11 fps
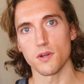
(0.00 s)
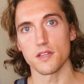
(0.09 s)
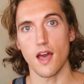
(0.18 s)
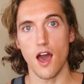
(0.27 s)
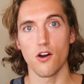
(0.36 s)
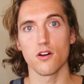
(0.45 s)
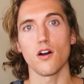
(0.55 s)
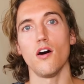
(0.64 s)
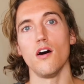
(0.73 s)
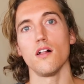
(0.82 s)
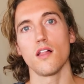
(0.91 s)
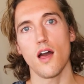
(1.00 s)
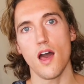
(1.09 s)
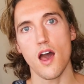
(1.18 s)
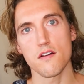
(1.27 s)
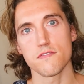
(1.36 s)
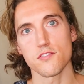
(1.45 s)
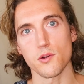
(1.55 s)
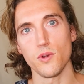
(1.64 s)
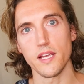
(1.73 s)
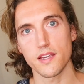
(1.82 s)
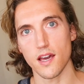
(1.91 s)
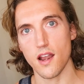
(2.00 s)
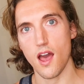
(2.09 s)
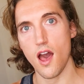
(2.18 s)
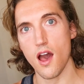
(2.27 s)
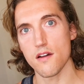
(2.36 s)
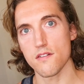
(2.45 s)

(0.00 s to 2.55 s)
With alcohol every weekend.